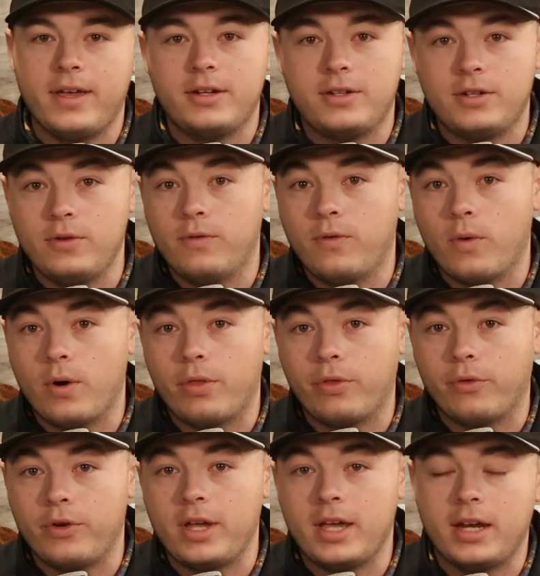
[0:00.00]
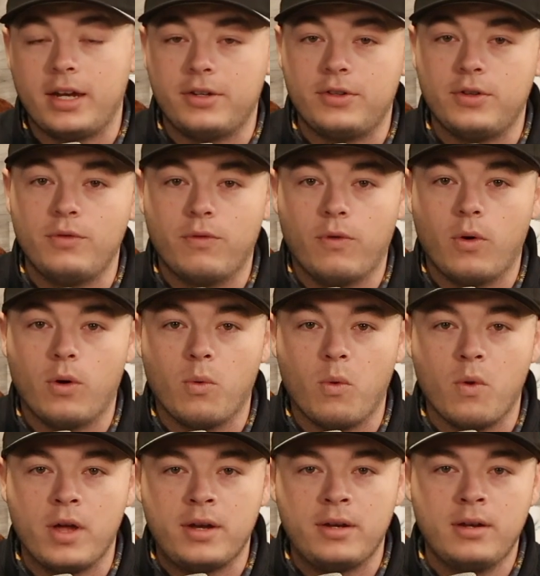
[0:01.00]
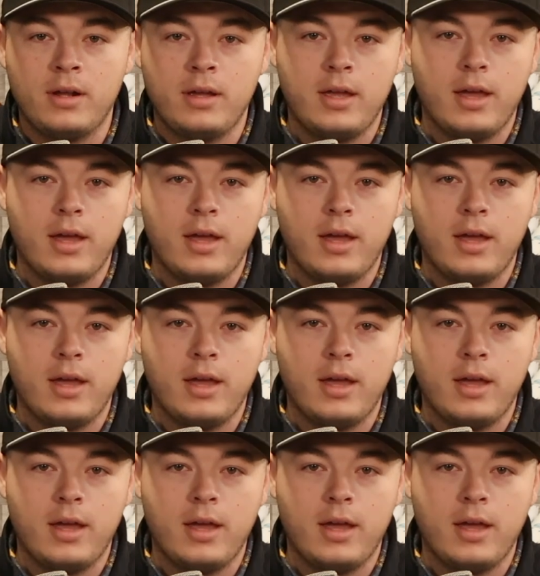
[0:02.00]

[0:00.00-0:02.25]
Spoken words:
a 243, and a 241.